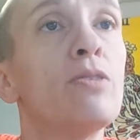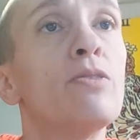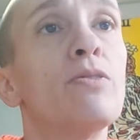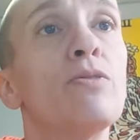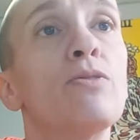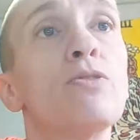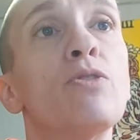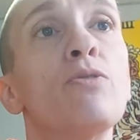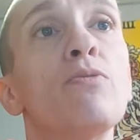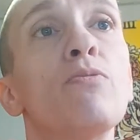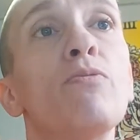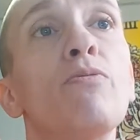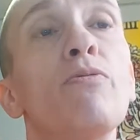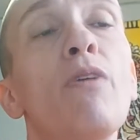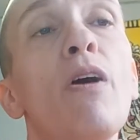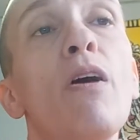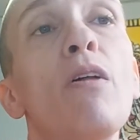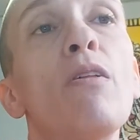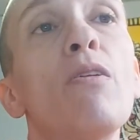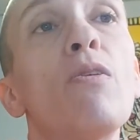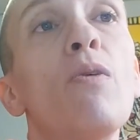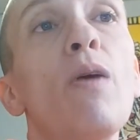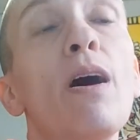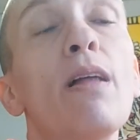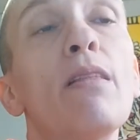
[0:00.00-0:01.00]
to
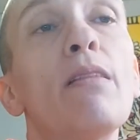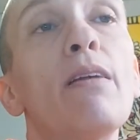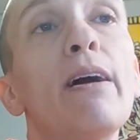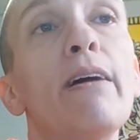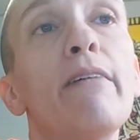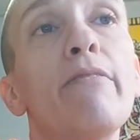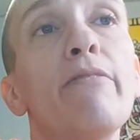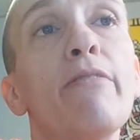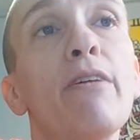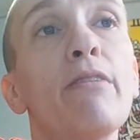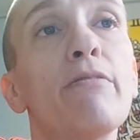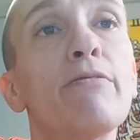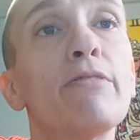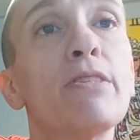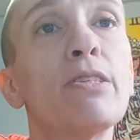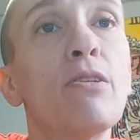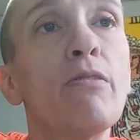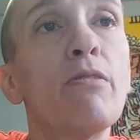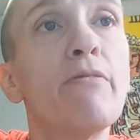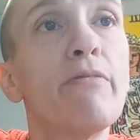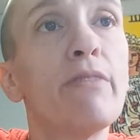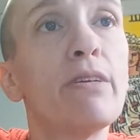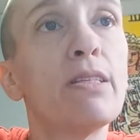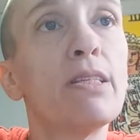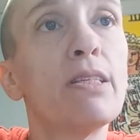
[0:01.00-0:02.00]
follow a life of
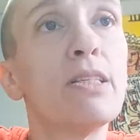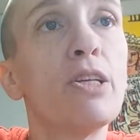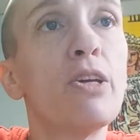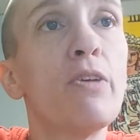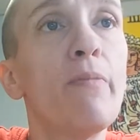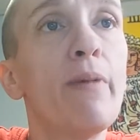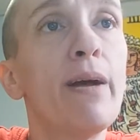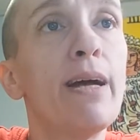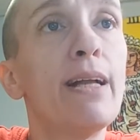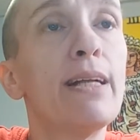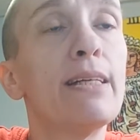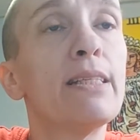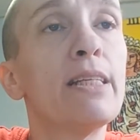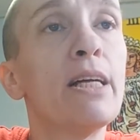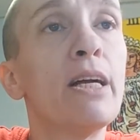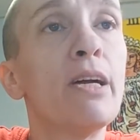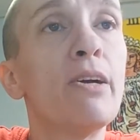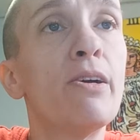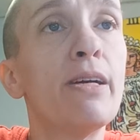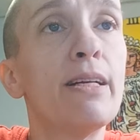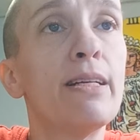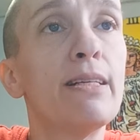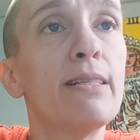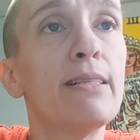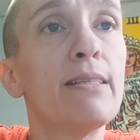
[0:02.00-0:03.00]
service and
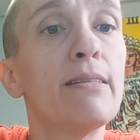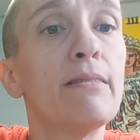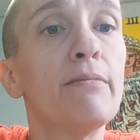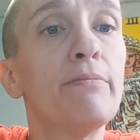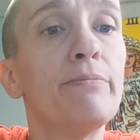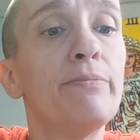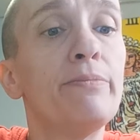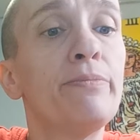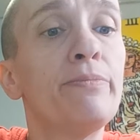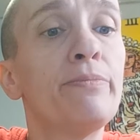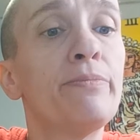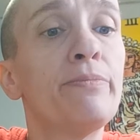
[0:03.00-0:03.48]
humanitarianism.